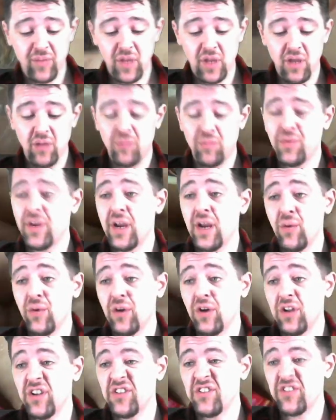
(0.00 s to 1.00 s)
But I will
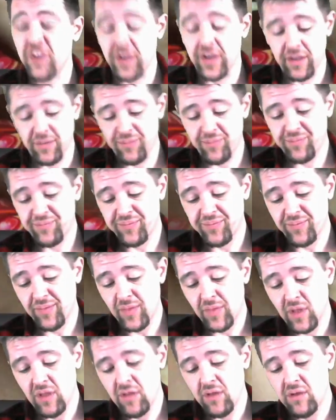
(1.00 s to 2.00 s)
in a second.
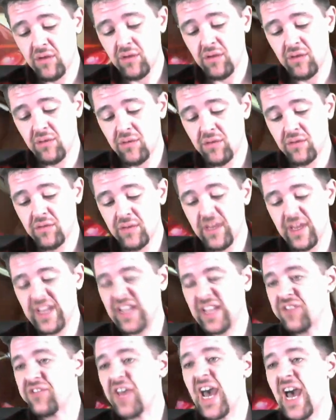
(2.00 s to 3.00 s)
I
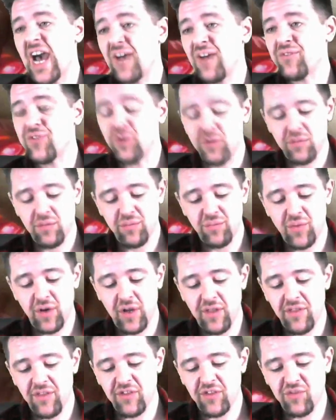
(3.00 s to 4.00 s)
guess after.
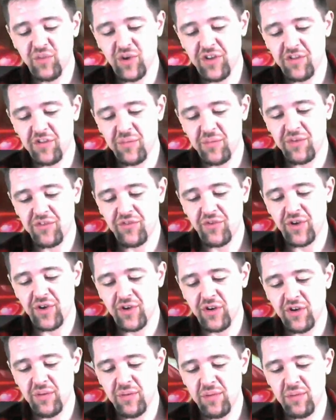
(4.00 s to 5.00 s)
But this one is a mystery. Could
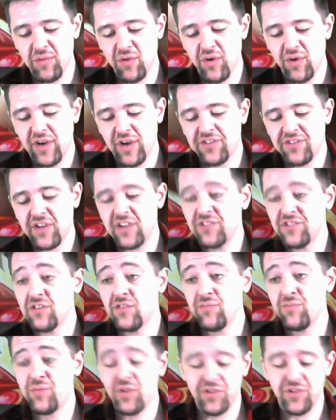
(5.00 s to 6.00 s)
it be Blue Eyes? I still haven't
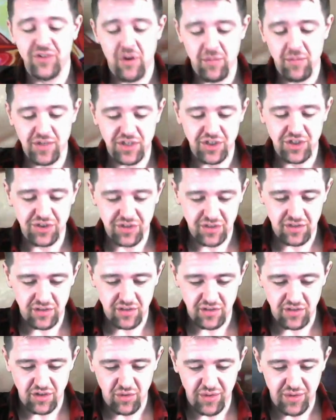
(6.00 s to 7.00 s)
pulled Dark Magician.
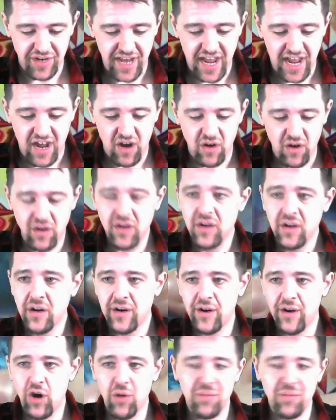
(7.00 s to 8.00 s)
Do we now?
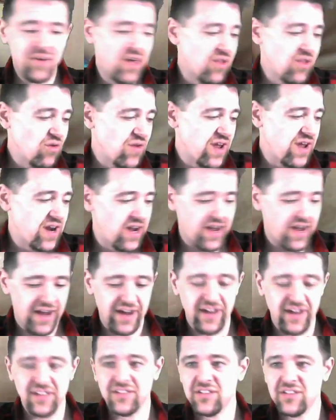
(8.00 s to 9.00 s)
Nope, another Red
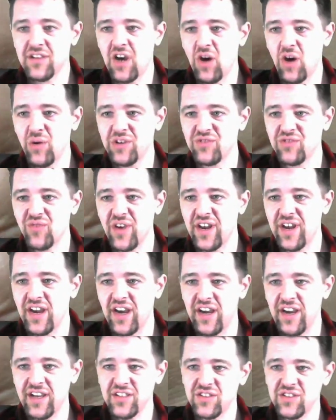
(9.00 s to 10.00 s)
Eyes. Always Red
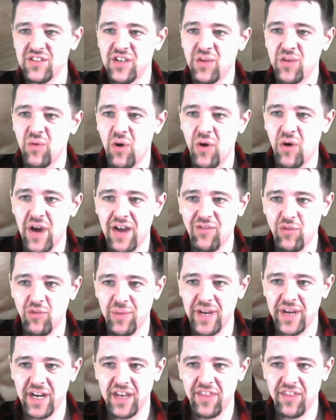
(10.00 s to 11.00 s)
Eyes. It won't ever be
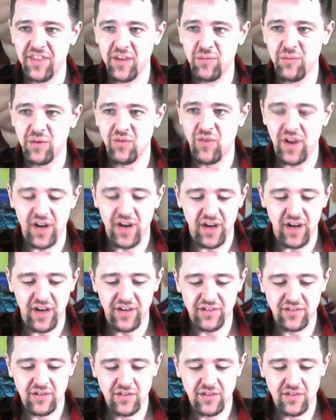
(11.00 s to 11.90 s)
anything but Red Eyes.